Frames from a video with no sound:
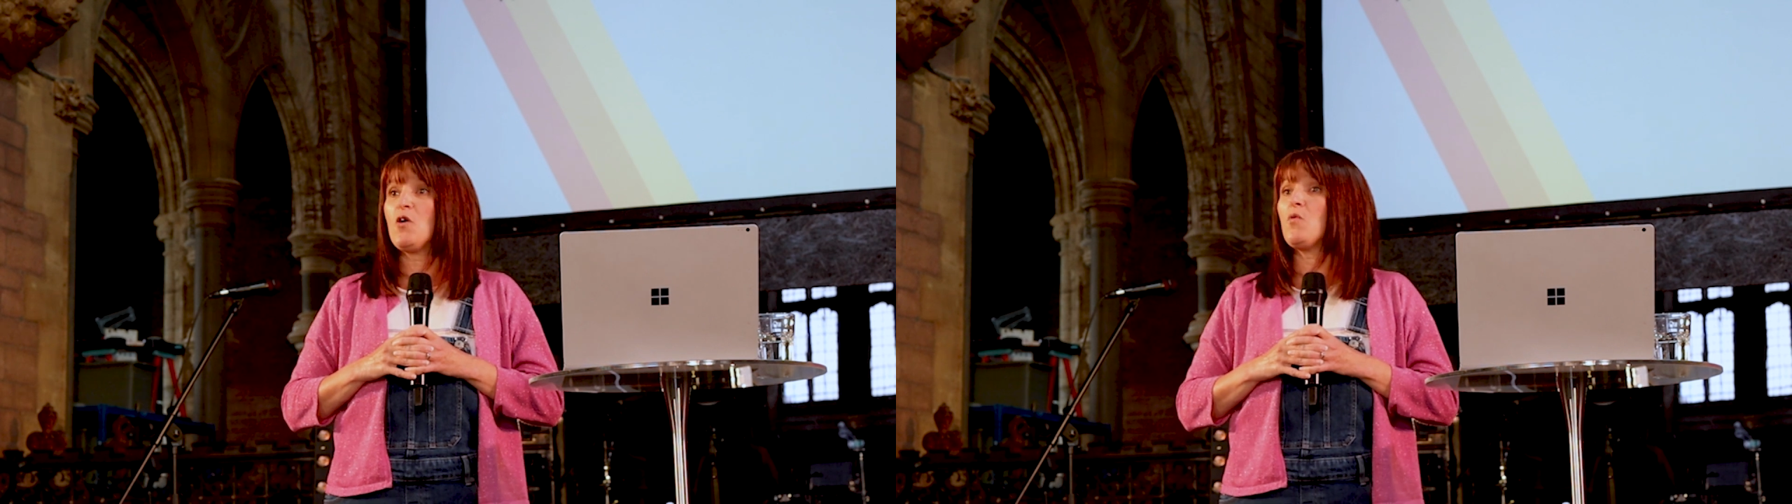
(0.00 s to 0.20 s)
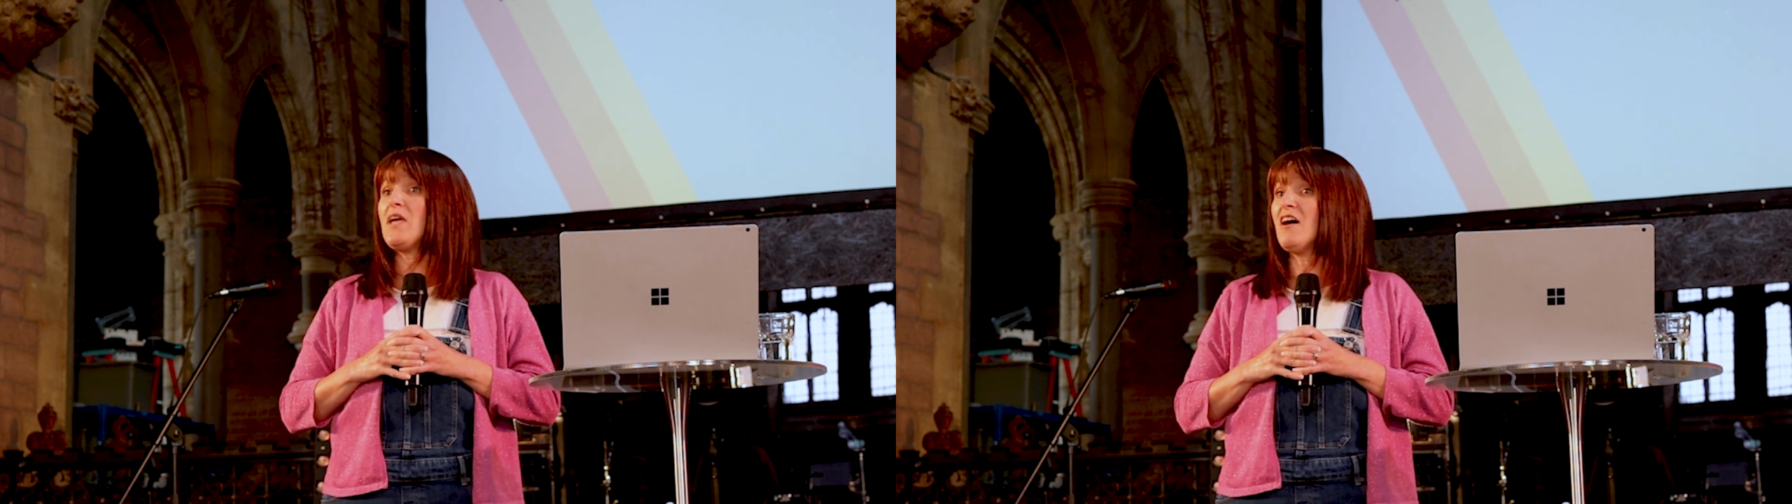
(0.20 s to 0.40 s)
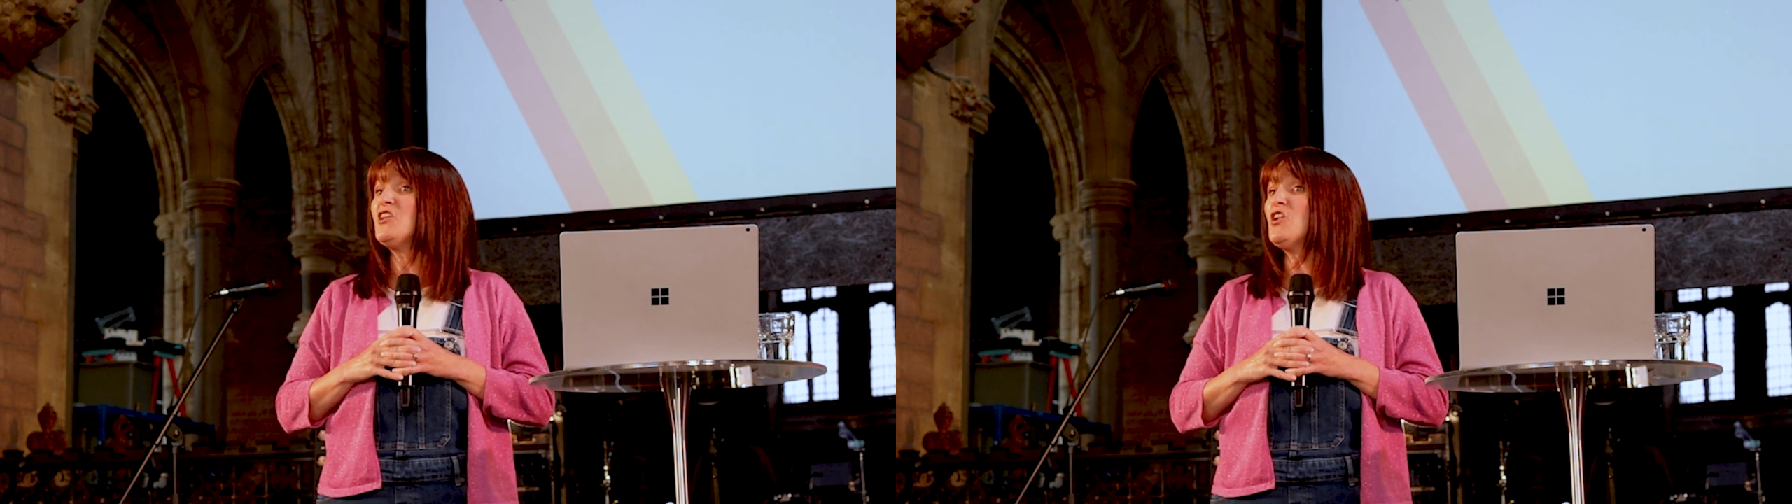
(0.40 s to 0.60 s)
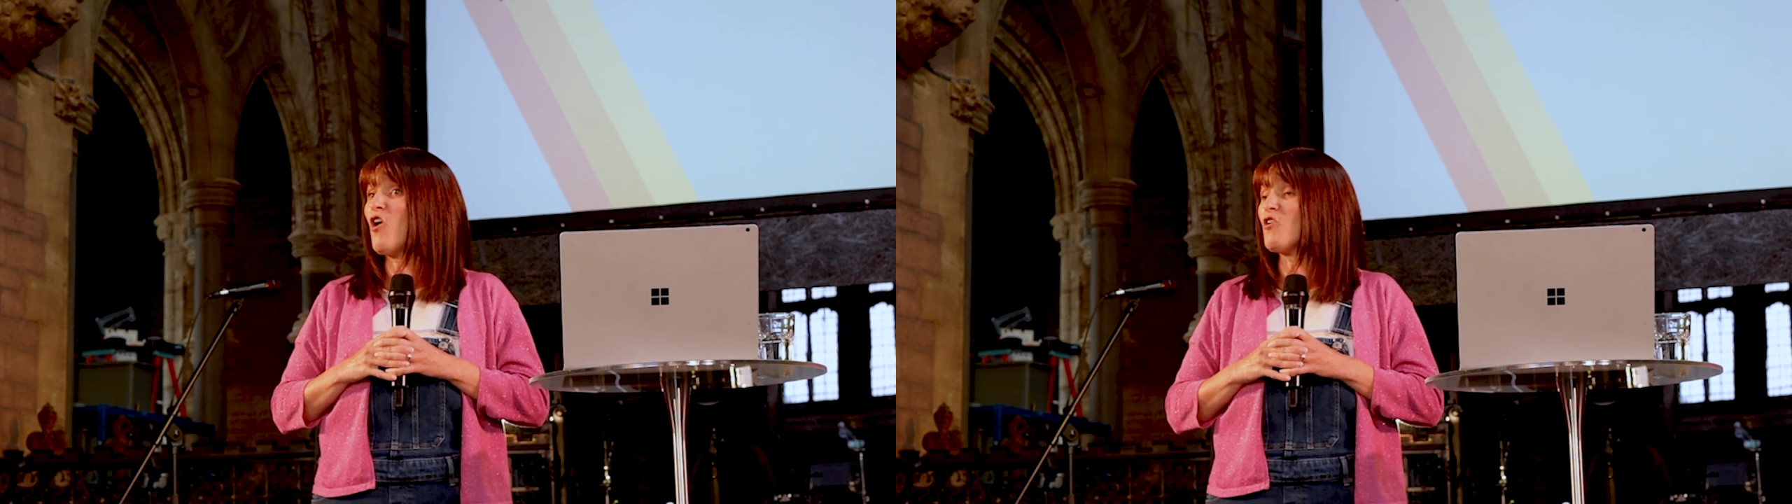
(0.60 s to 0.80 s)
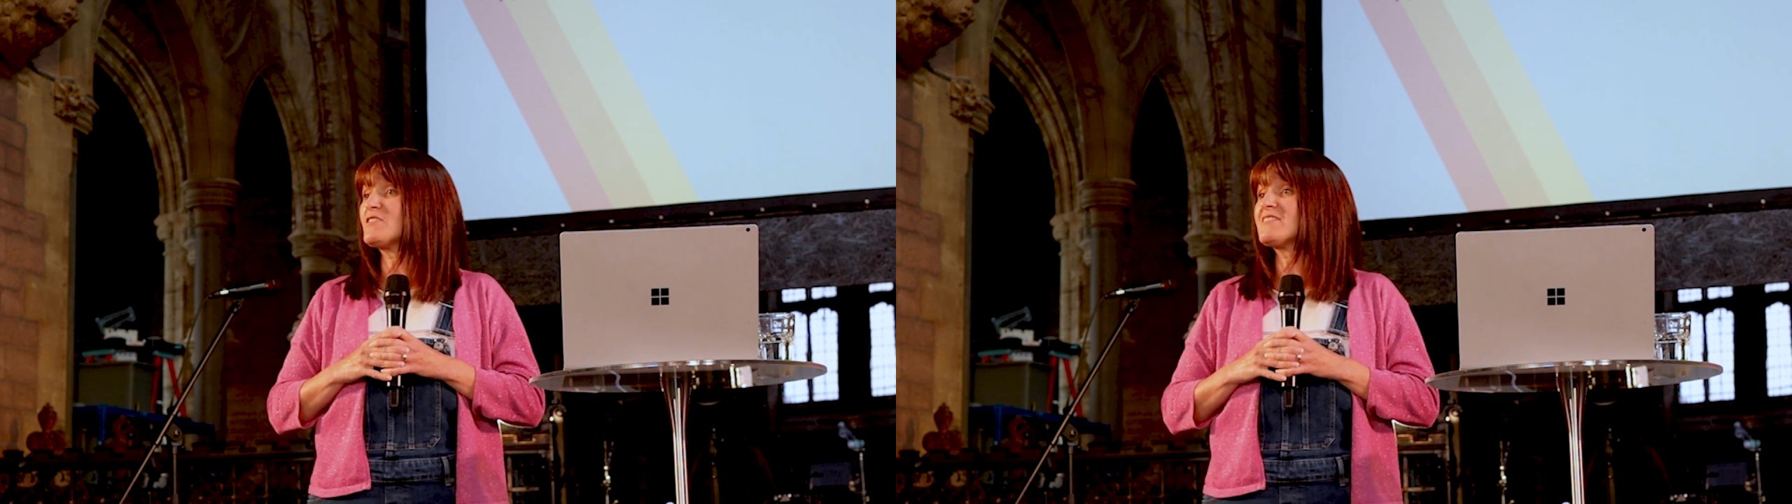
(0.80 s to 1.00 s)
We are
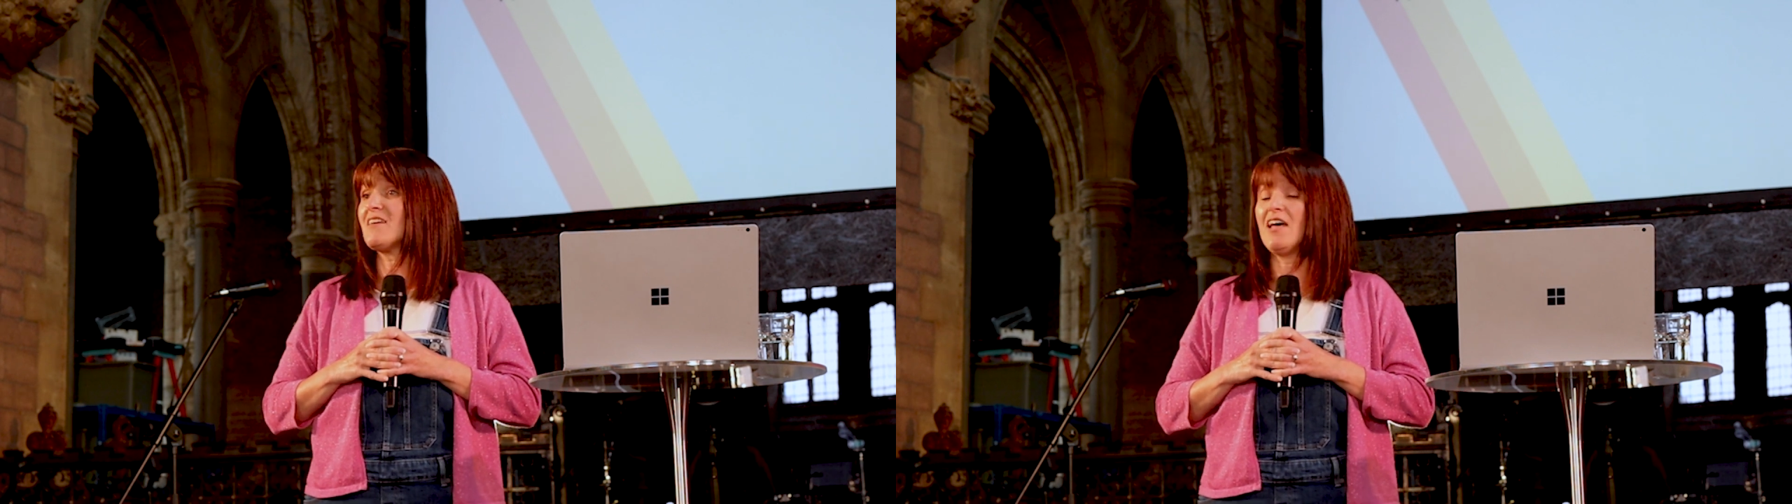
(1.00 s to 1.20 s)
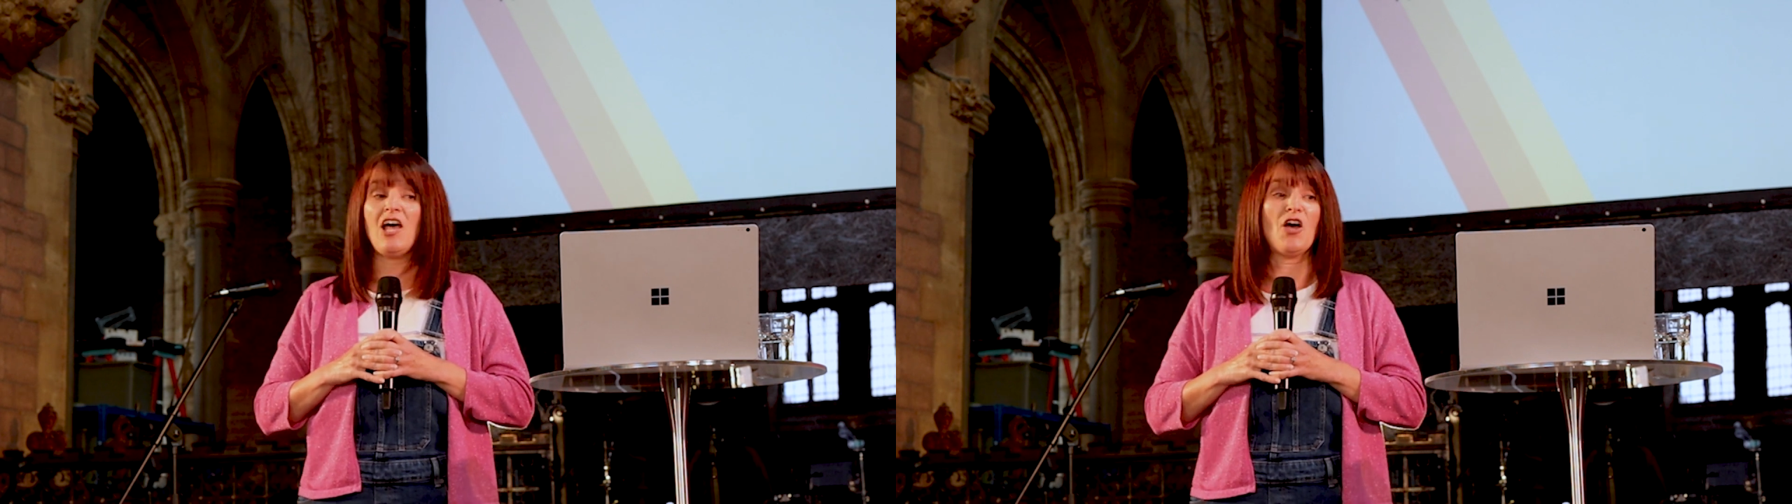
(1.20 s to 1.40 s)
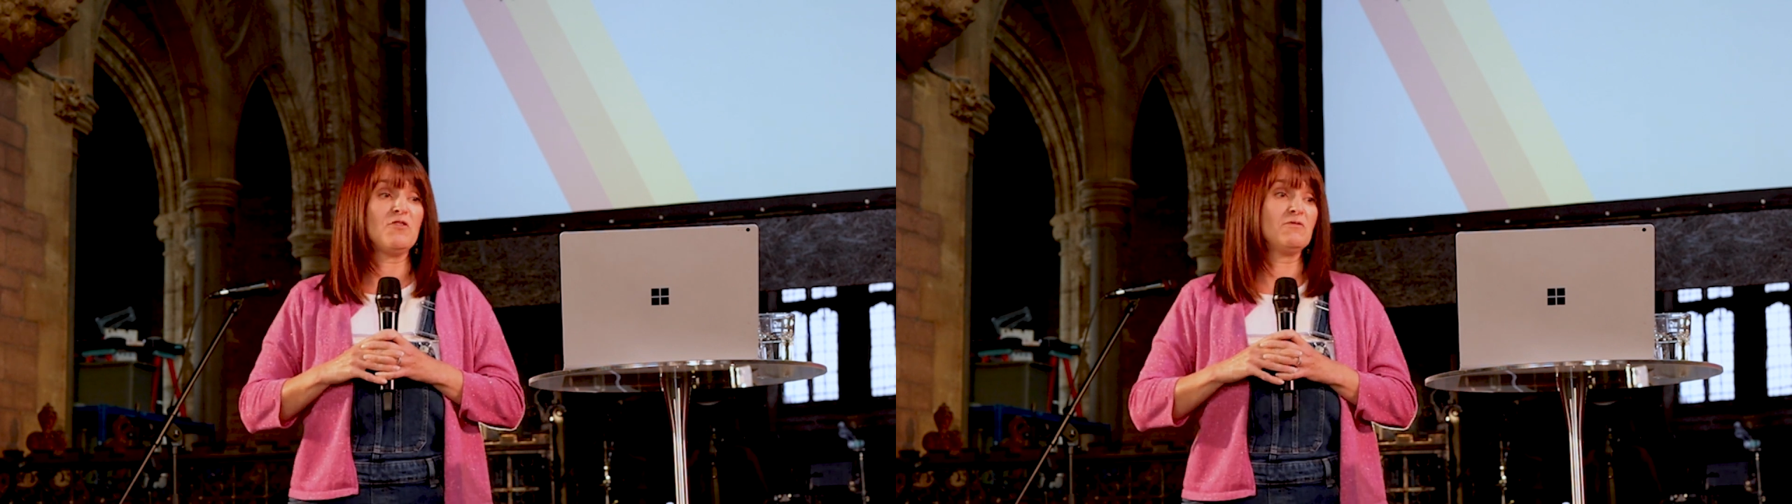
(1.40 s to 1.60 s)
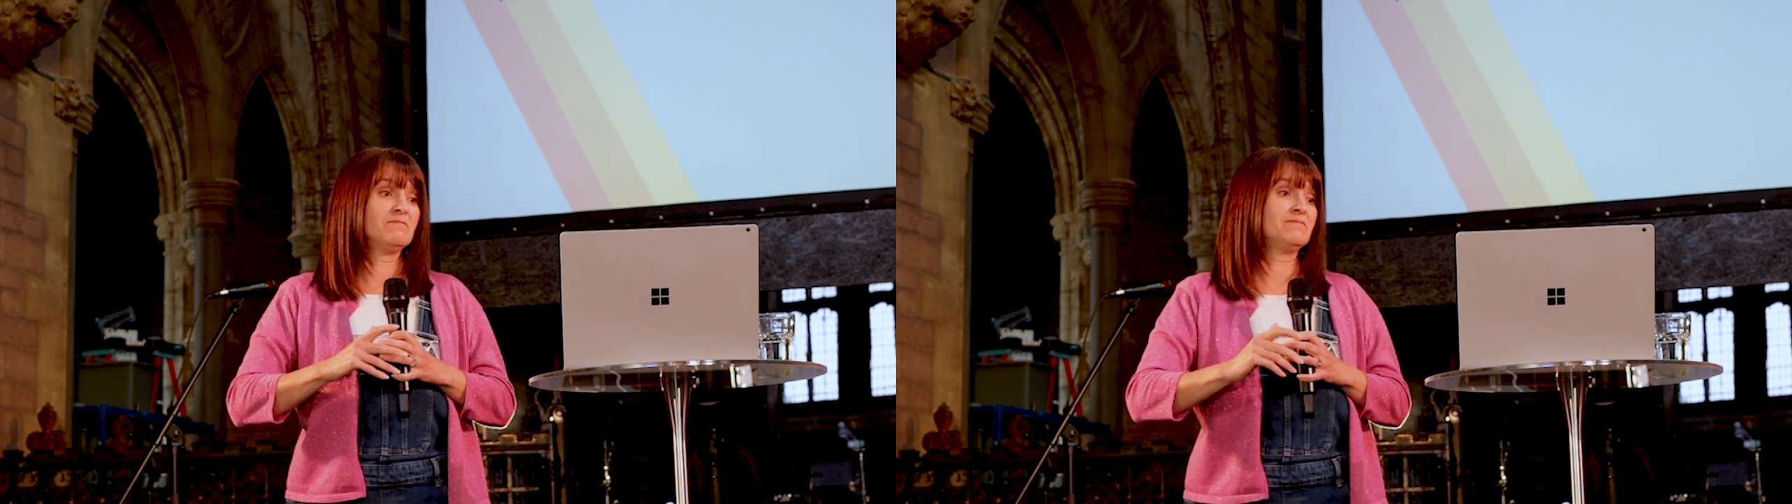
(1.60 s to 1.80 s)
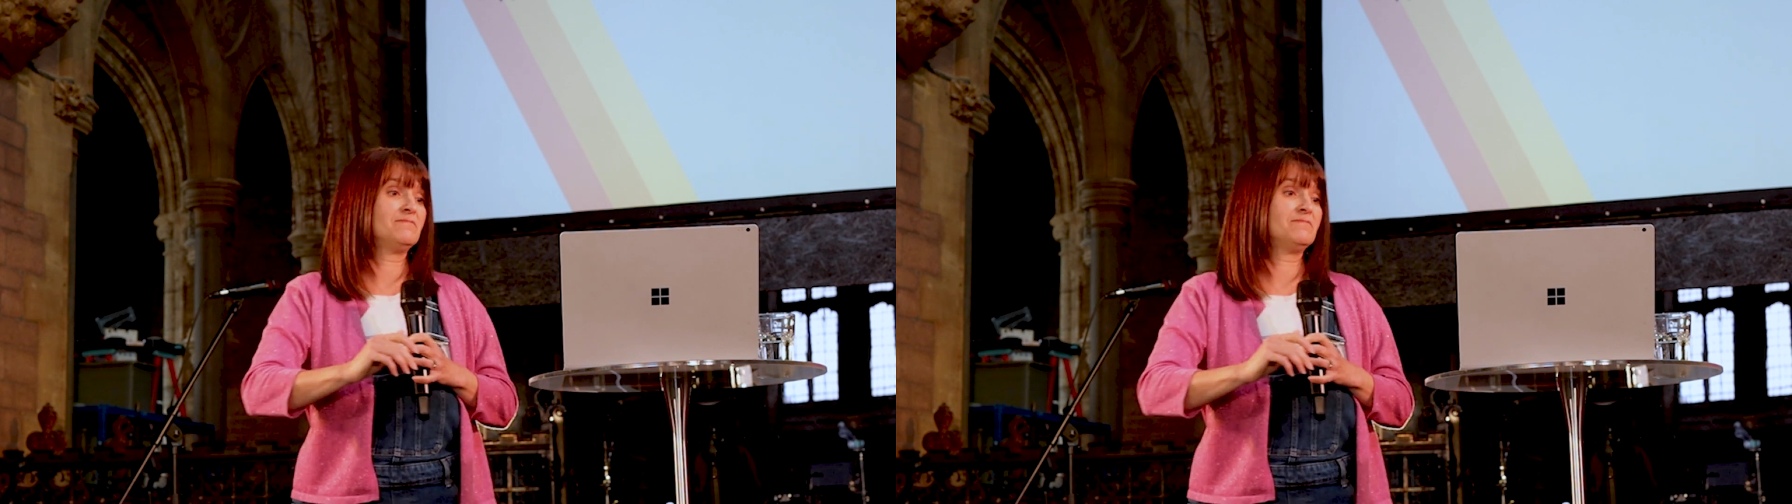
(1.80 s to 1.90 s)
not alone.